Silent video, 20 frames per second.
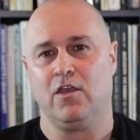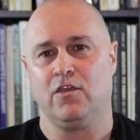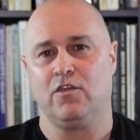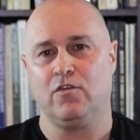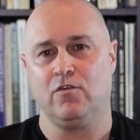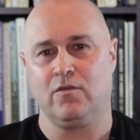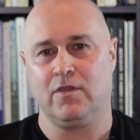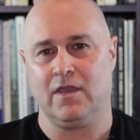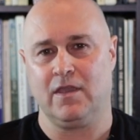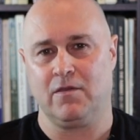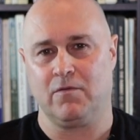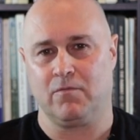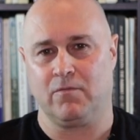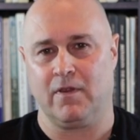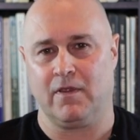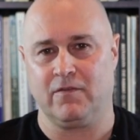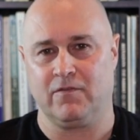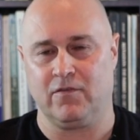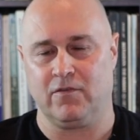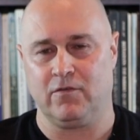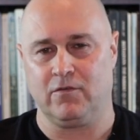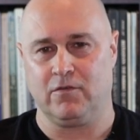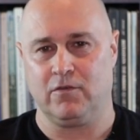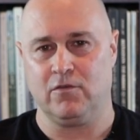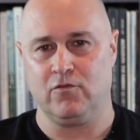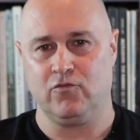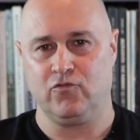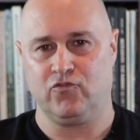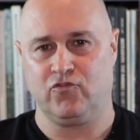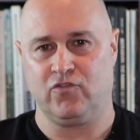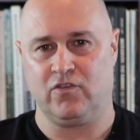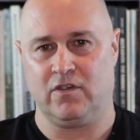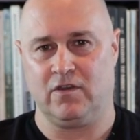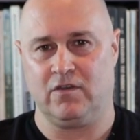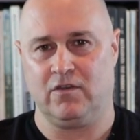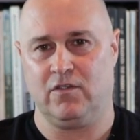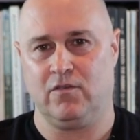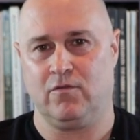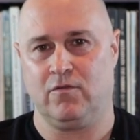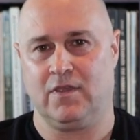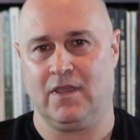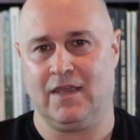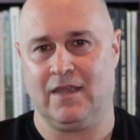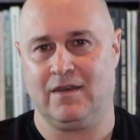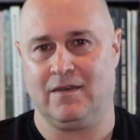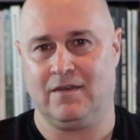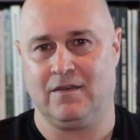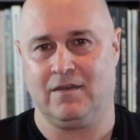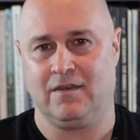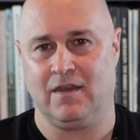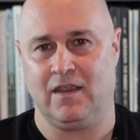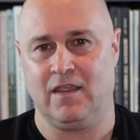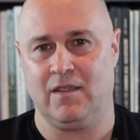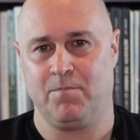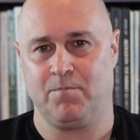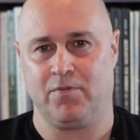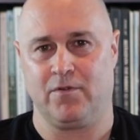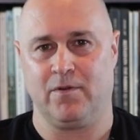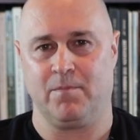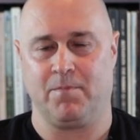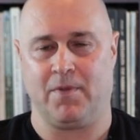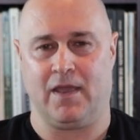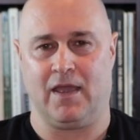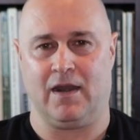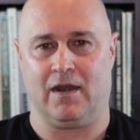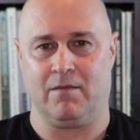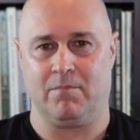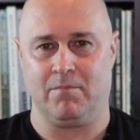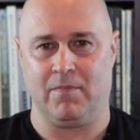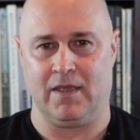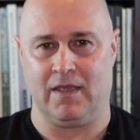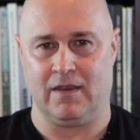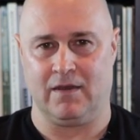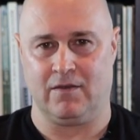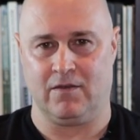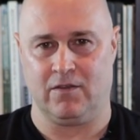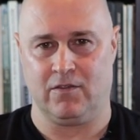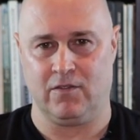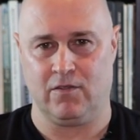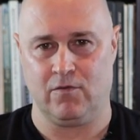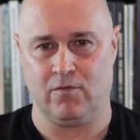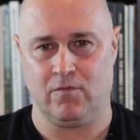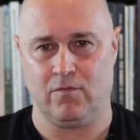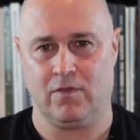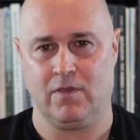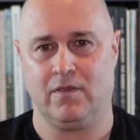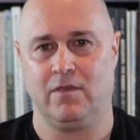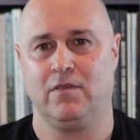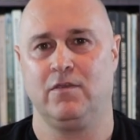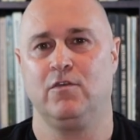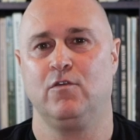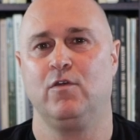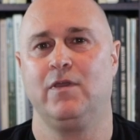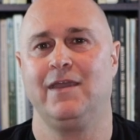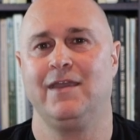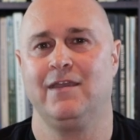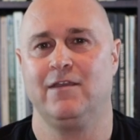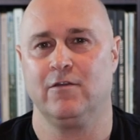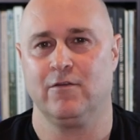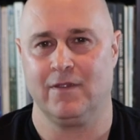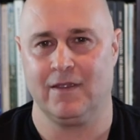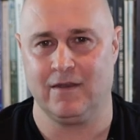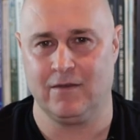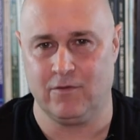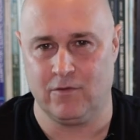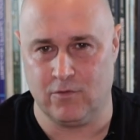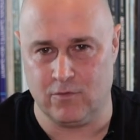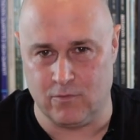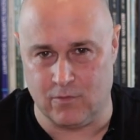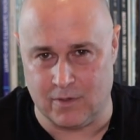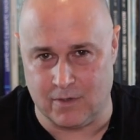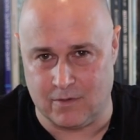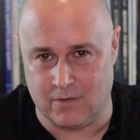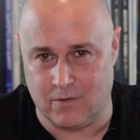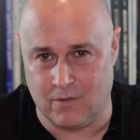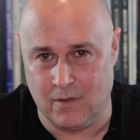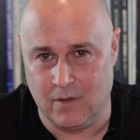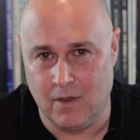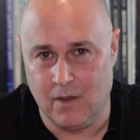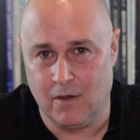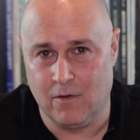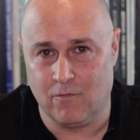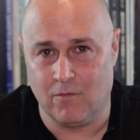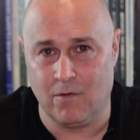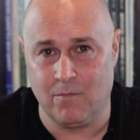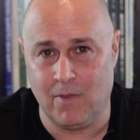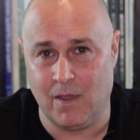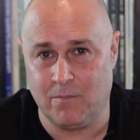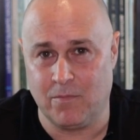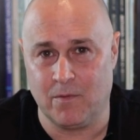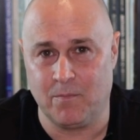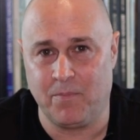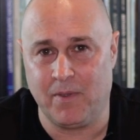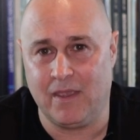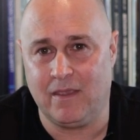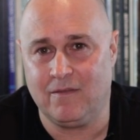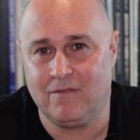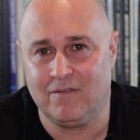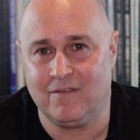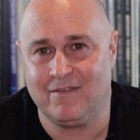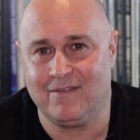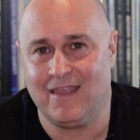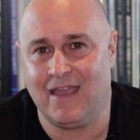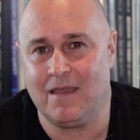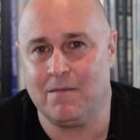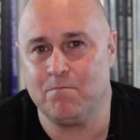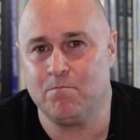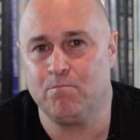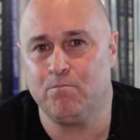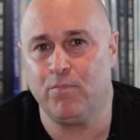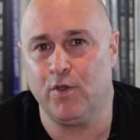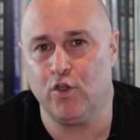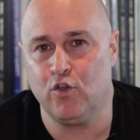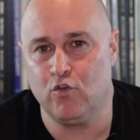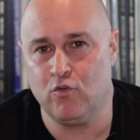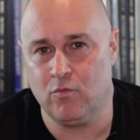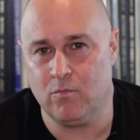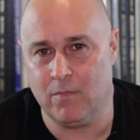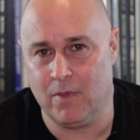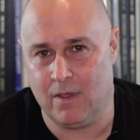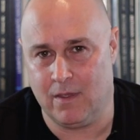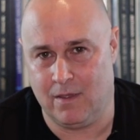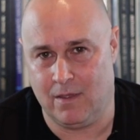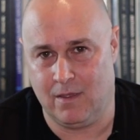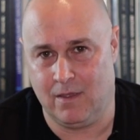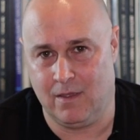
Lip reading: You get resolution. You get deeper bottom end. You hear into it. Remember, bass is not boom.